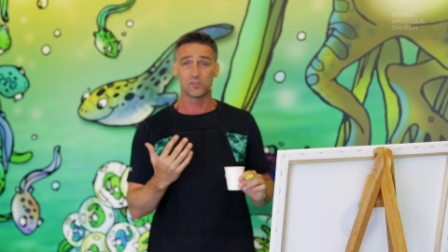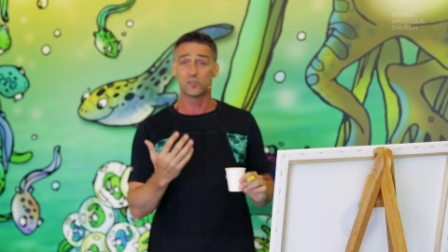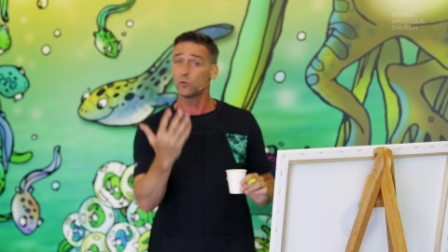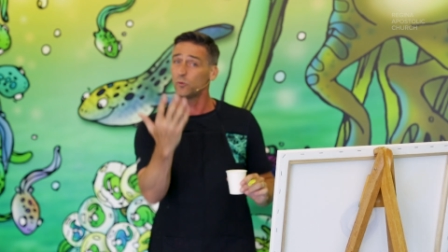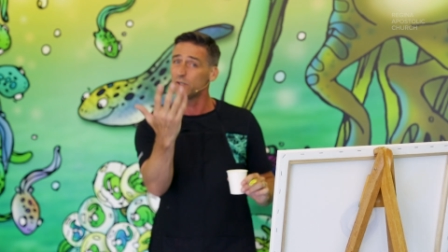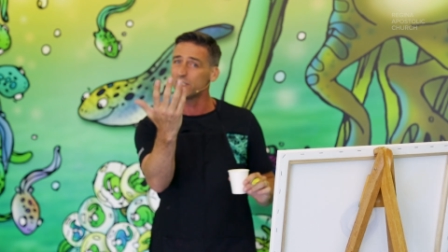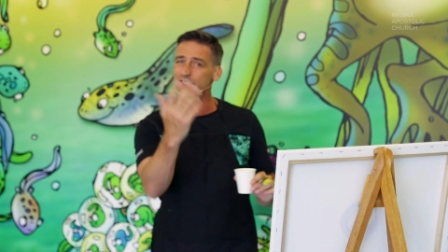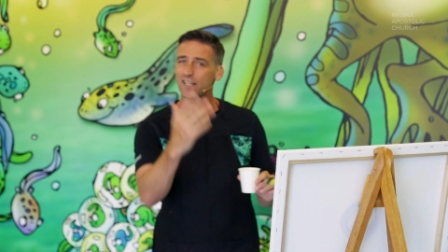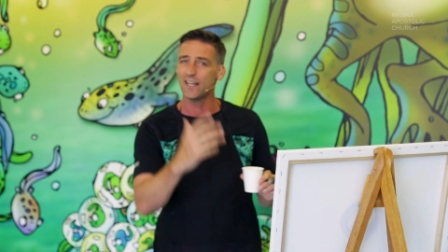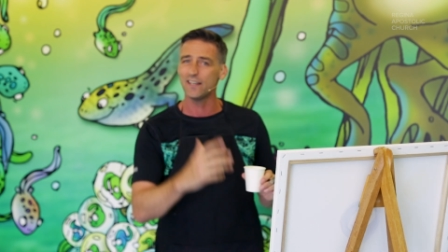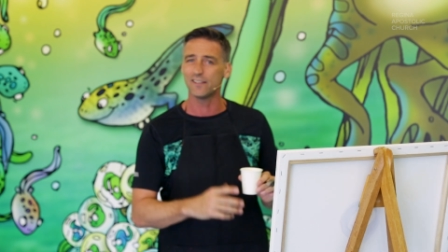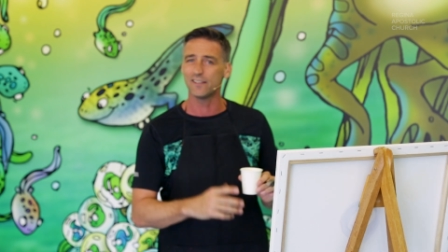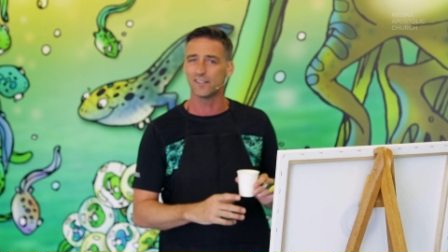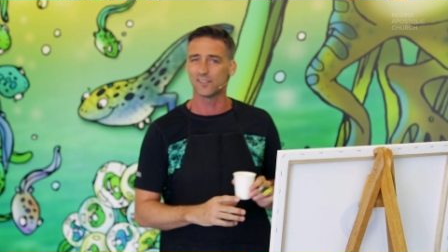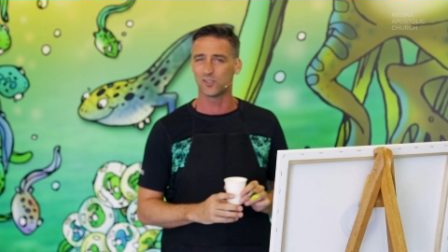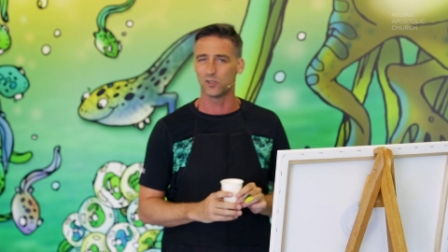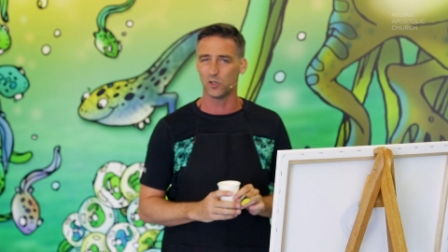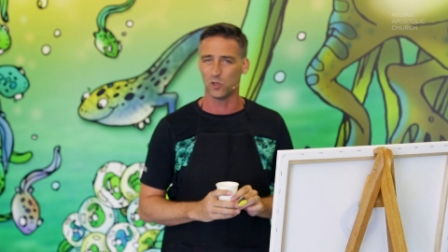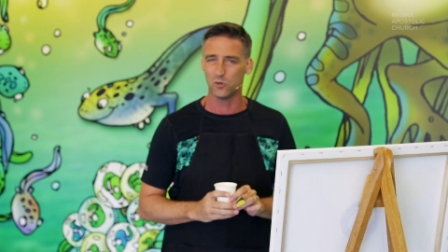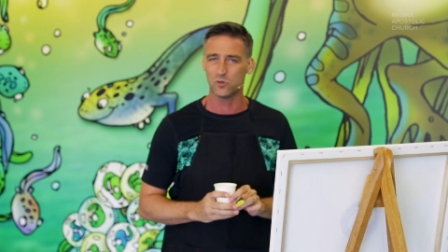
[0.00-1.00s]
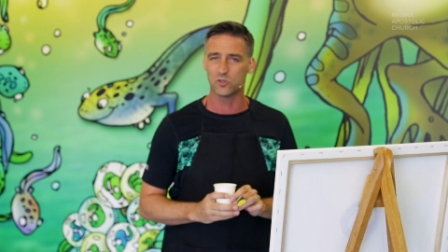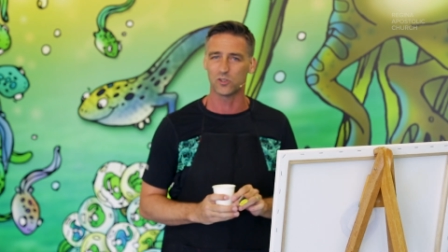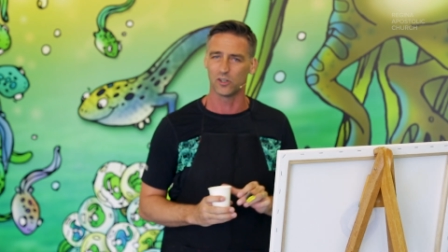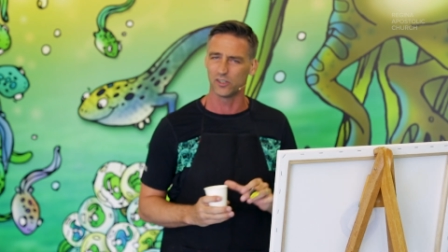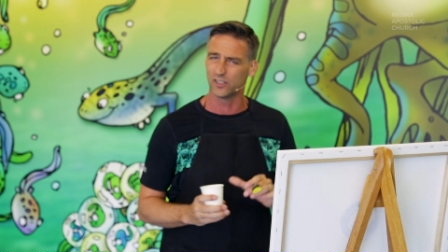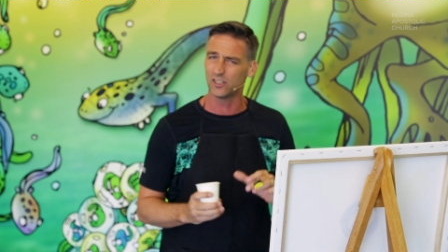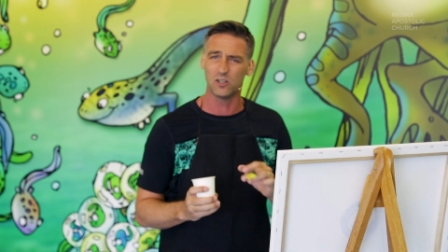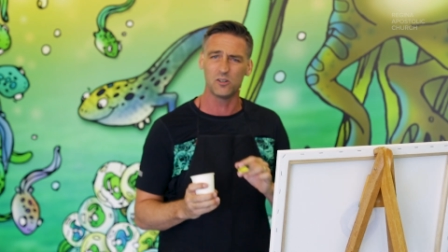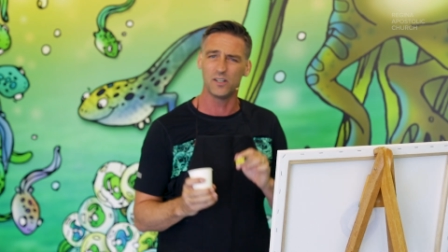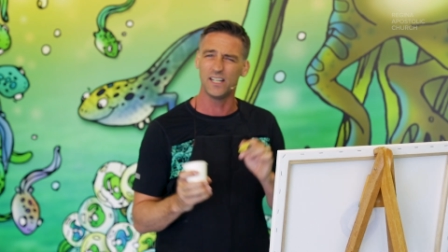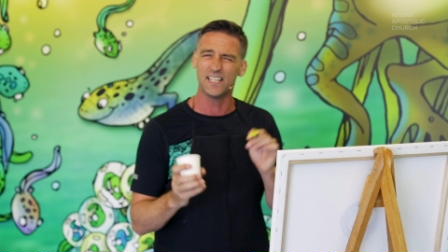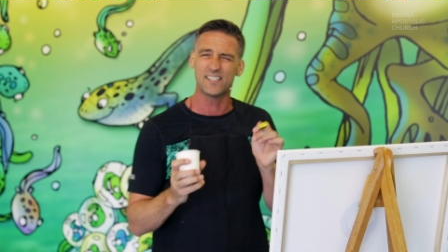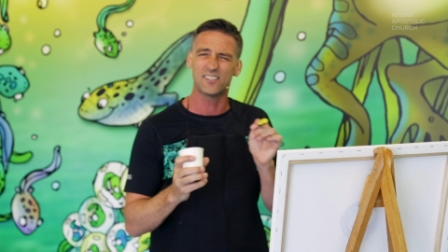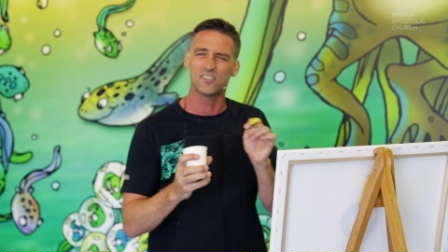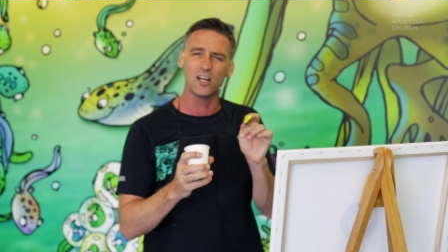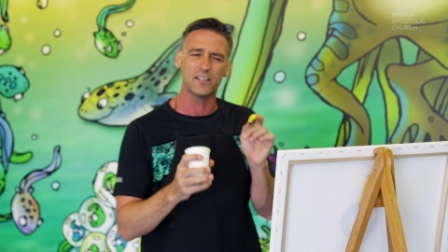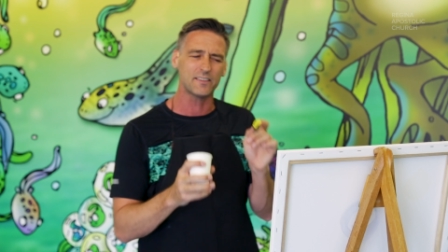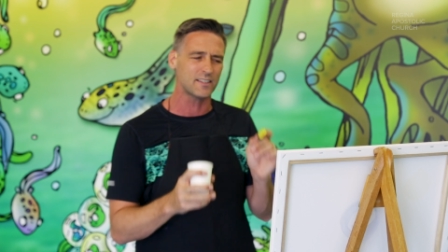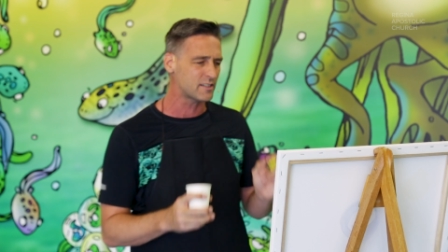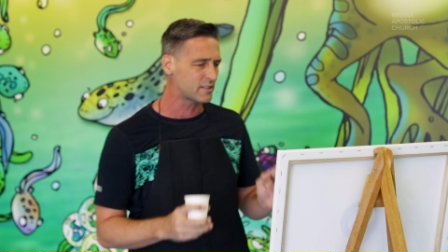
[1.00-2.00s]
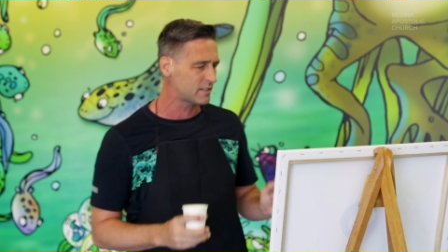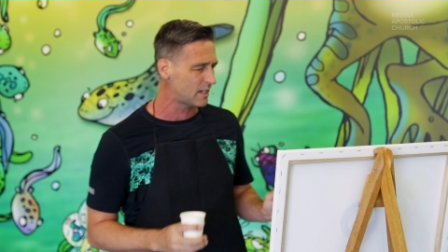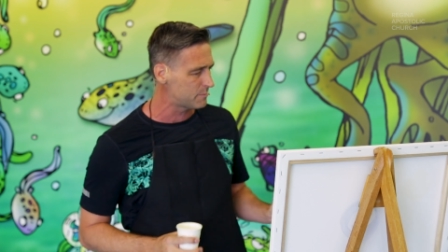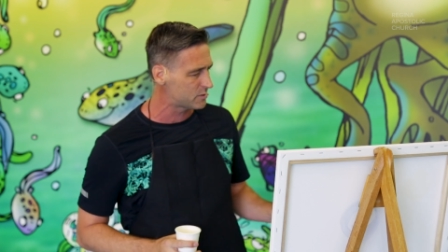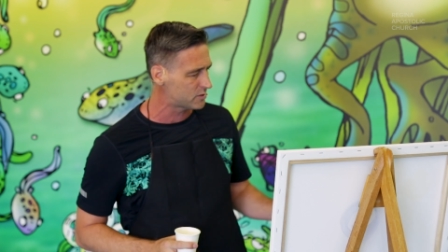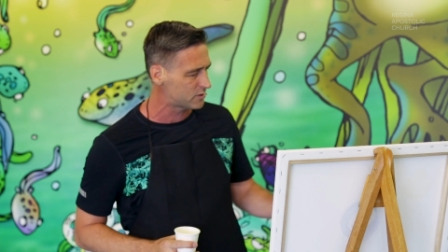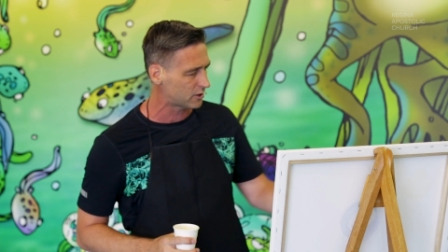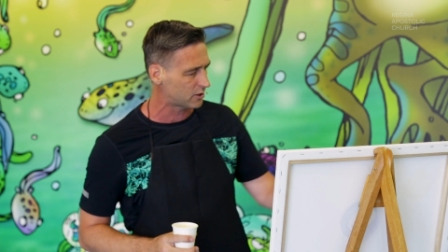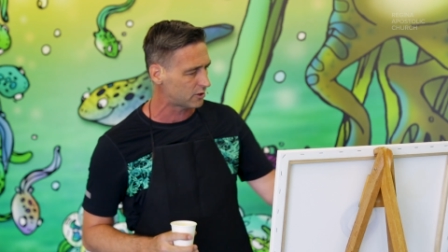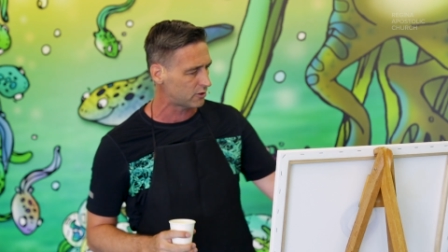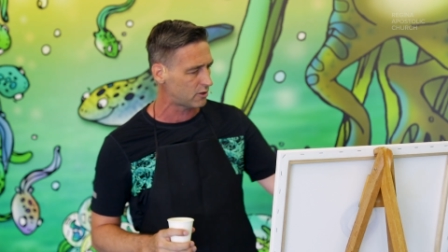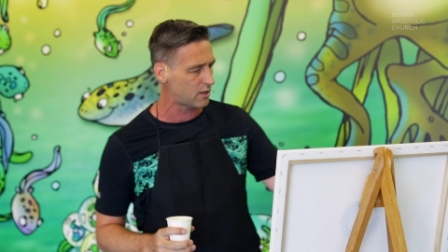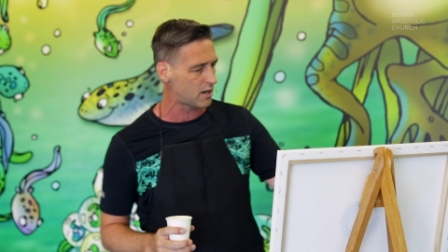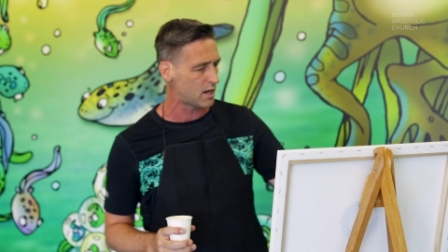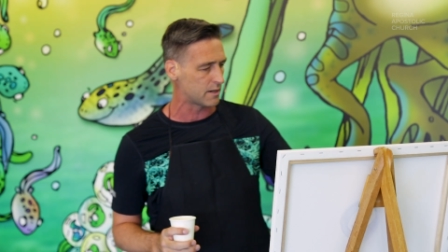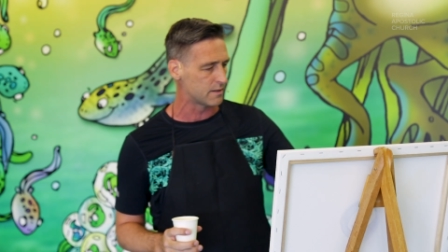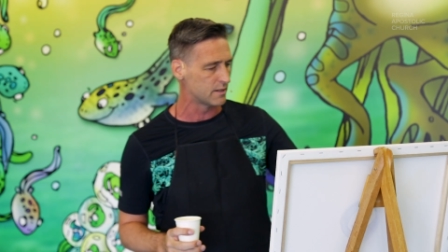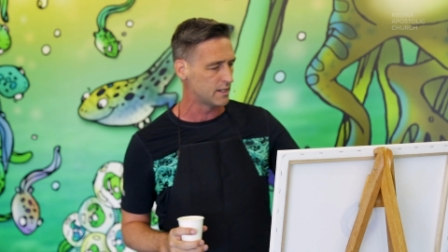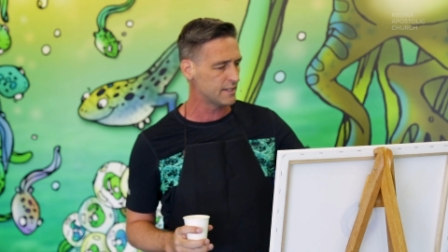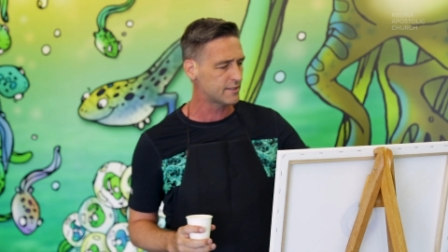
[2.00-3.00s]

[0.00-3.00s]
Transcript: So we say this to Özgür. You know, it's not the same as the Quran.